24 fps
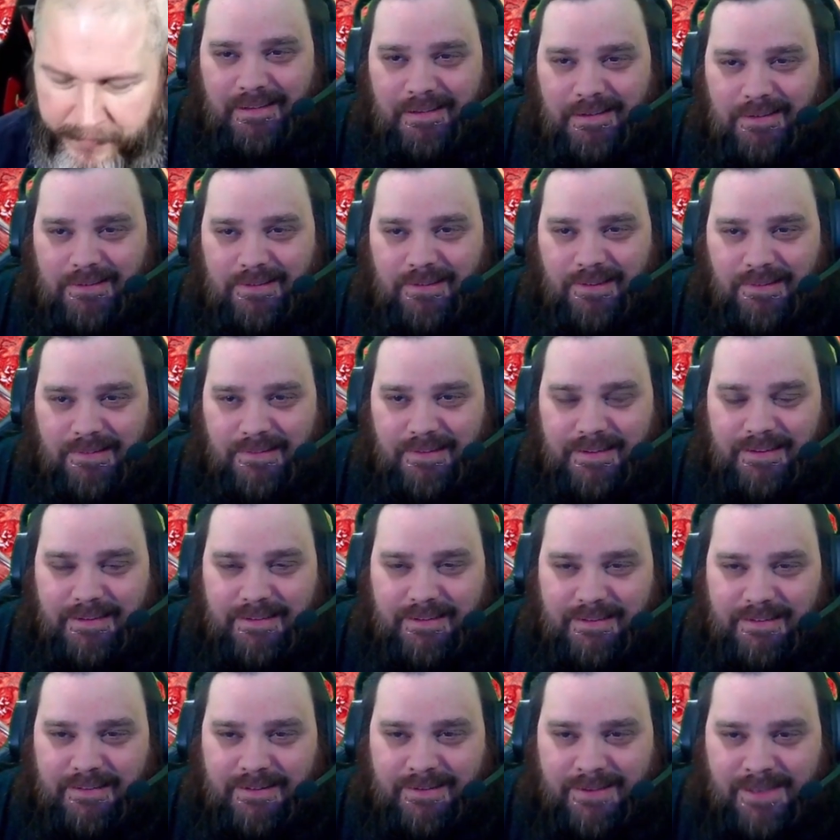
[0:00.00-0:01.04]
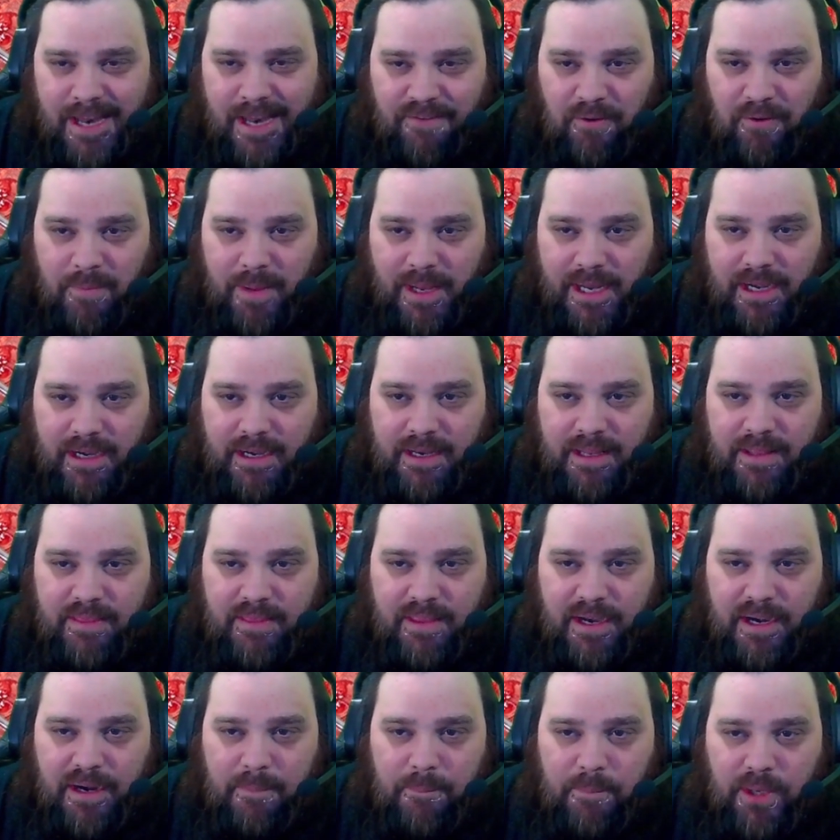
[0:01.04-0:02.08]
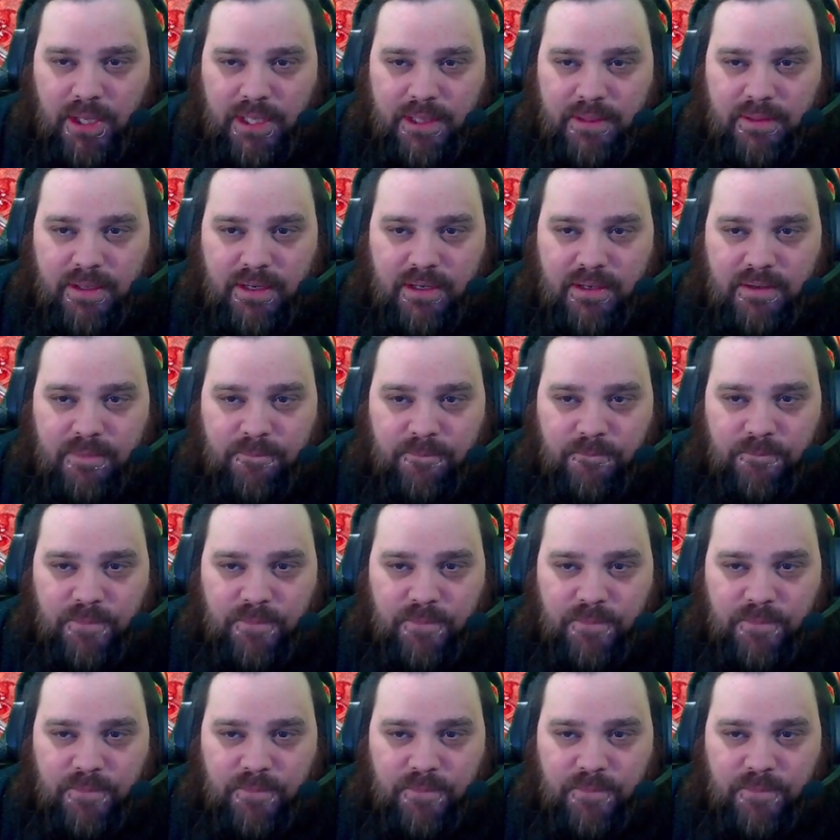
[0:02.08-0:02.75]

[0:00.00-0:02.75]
So it's never made it in there, but they're